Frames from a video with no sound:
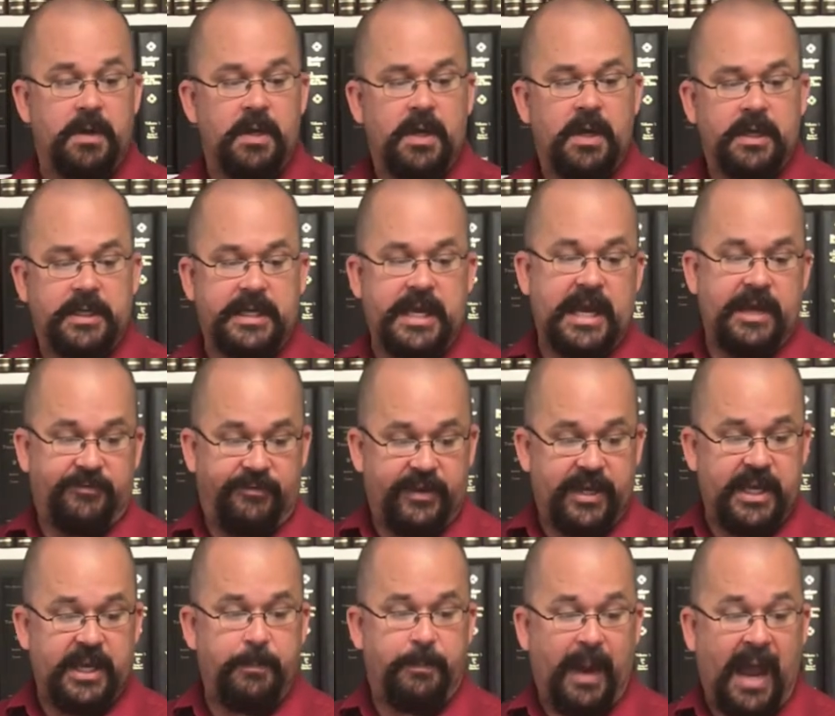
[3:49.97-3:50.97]
gave
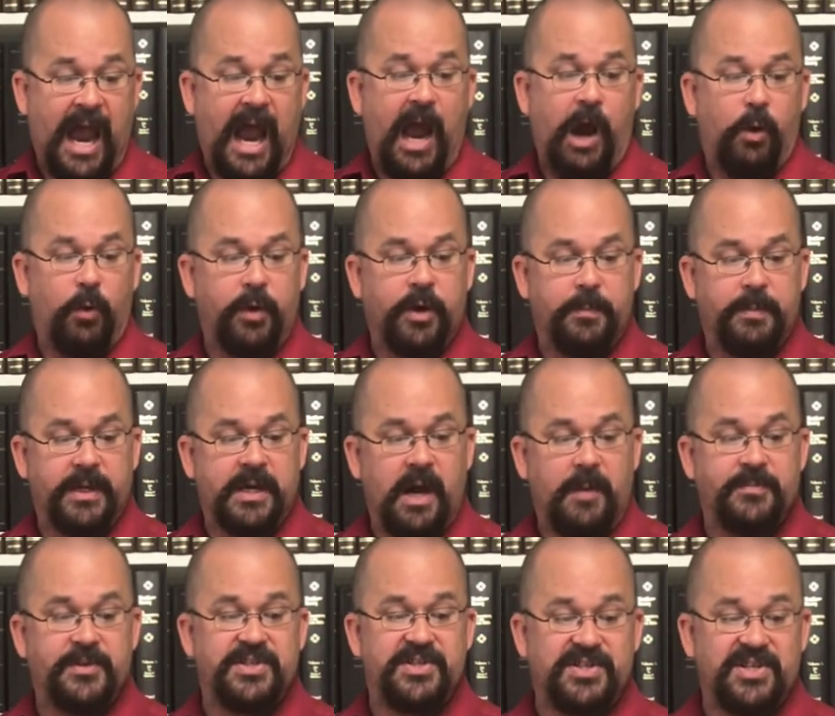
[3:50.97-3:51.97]
he power to become
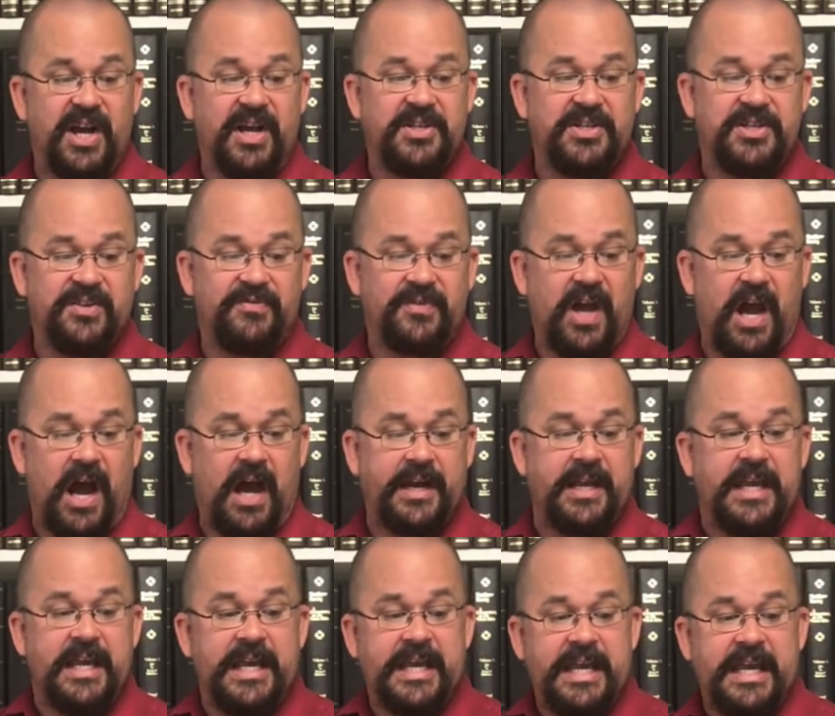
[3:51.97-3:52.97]
the sons of God,
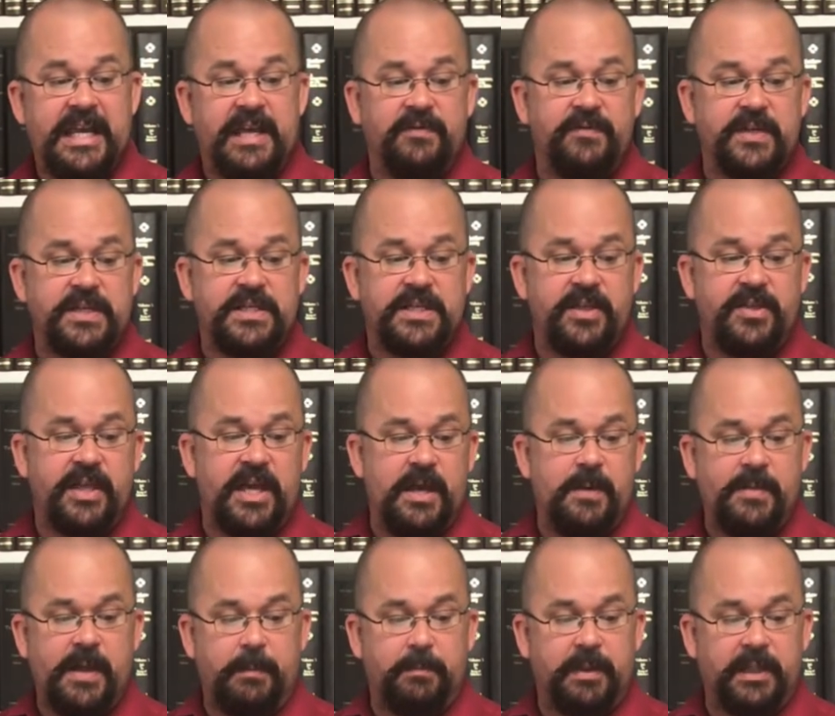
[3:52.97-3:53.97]
even to them
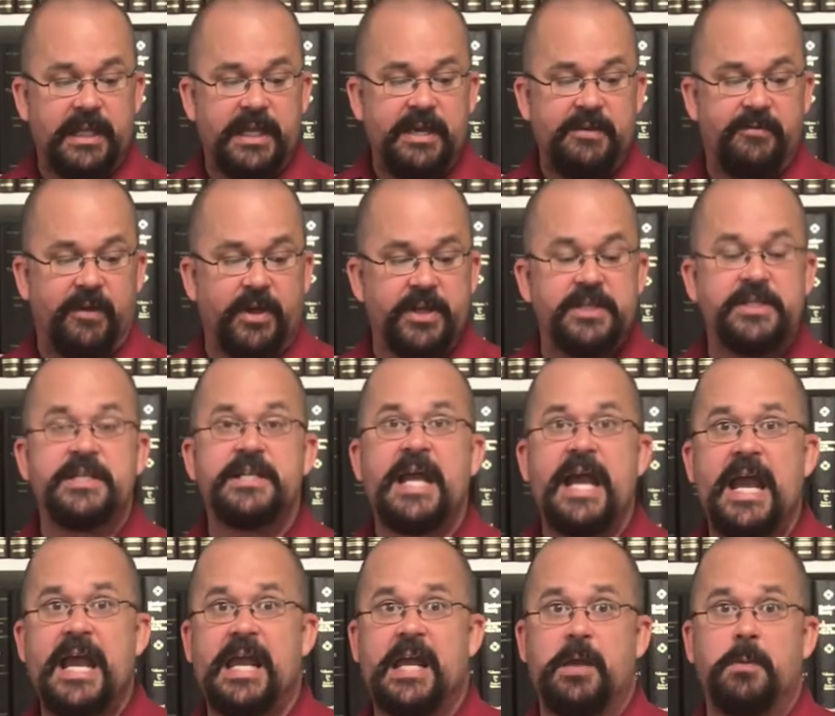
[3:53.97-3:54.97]
that believe on his
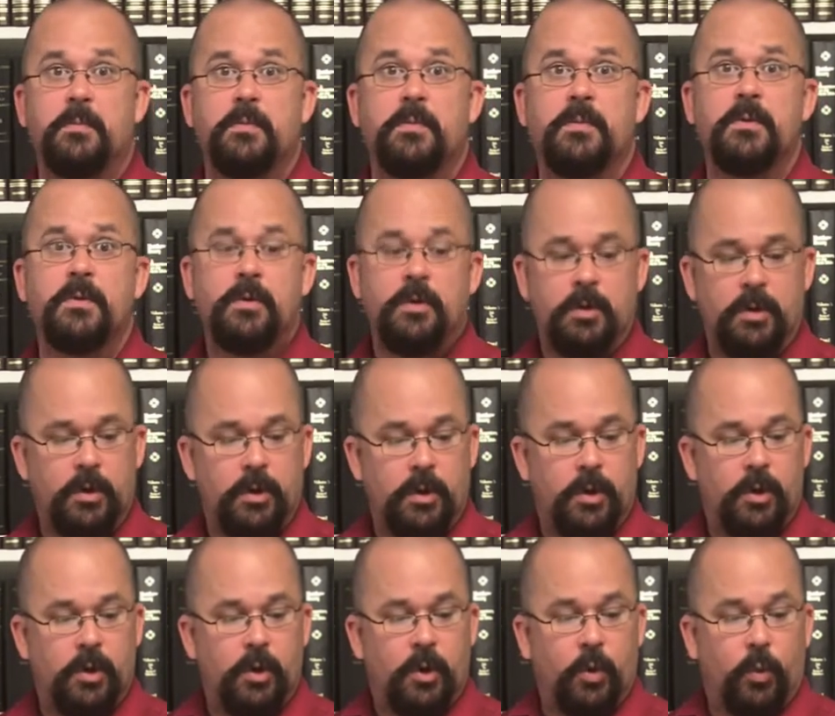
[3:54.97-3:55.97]
name,
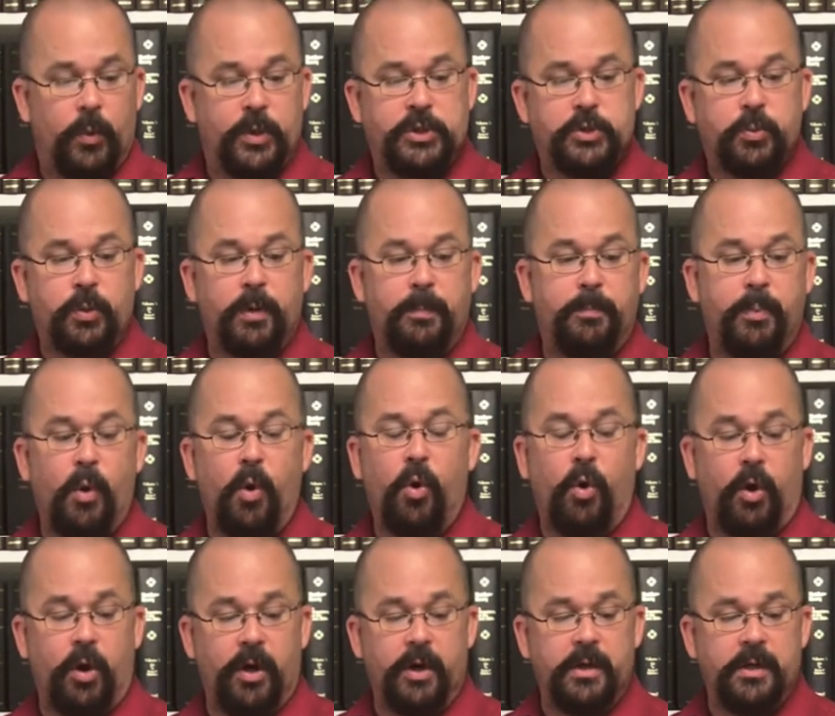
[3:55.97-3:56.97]
which were
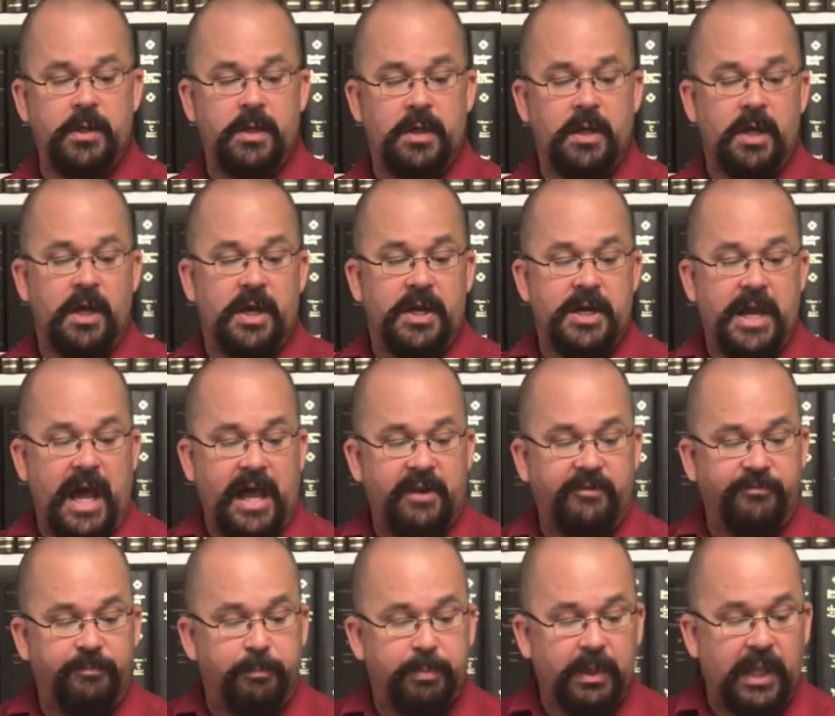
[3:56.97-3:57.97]
born not
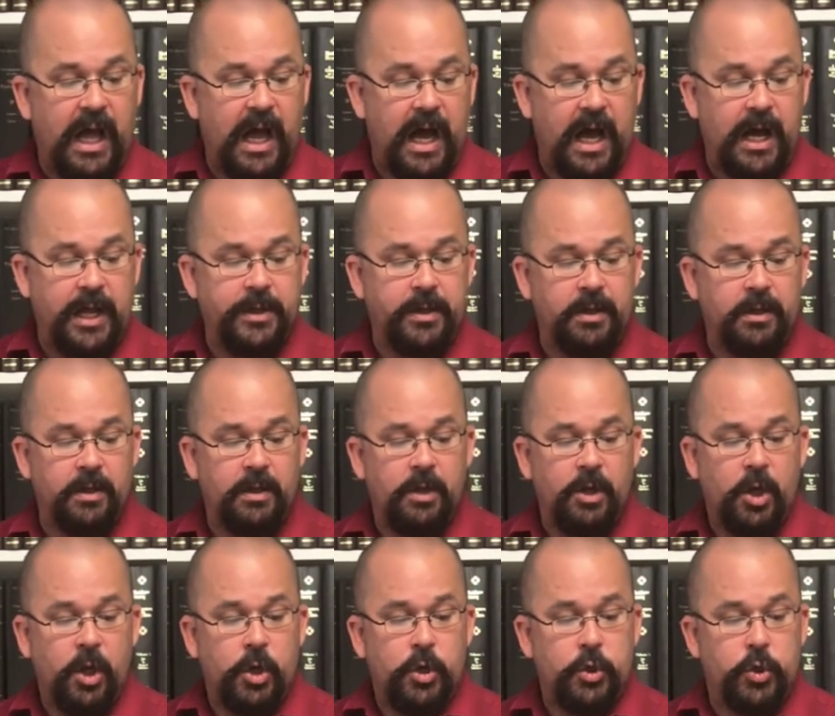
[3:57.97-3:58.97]
of blood,
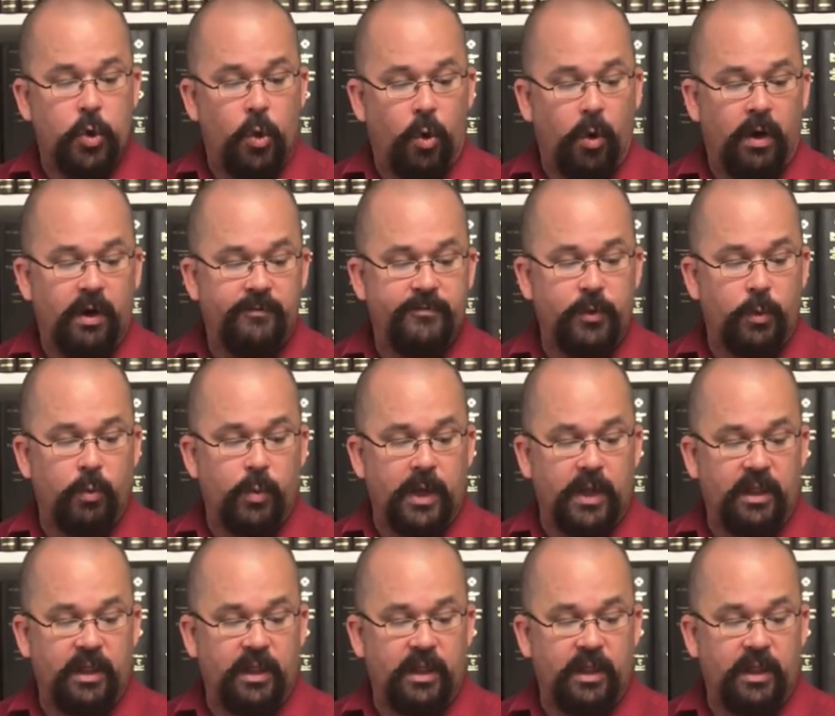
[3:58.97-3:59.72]
nor of the will of